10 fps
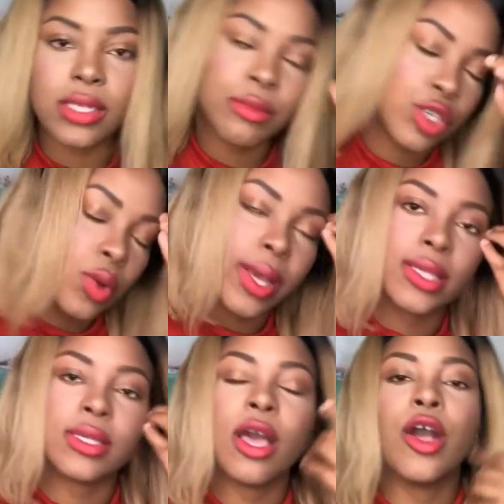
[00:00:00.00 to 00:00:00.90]
so much
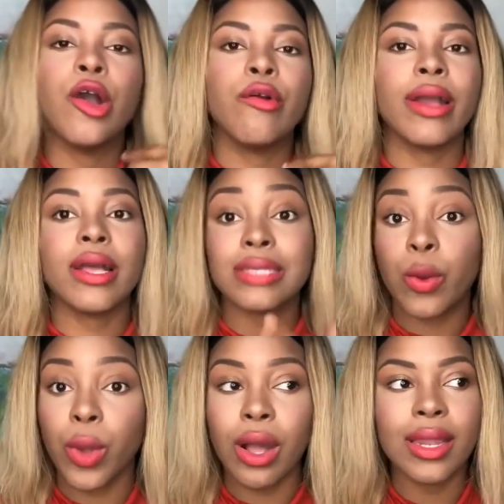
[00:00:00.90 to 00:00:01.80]
noise, right? Because
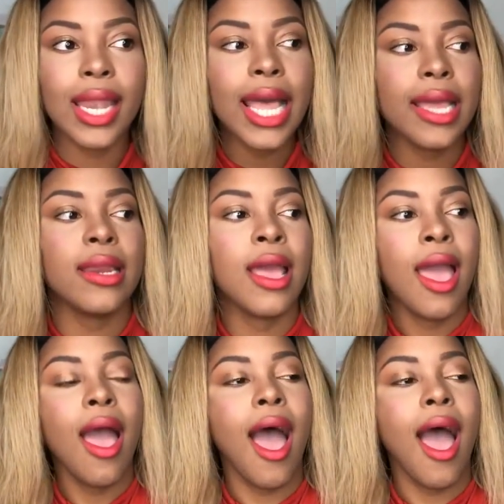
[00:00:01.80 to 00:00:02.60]
I work online,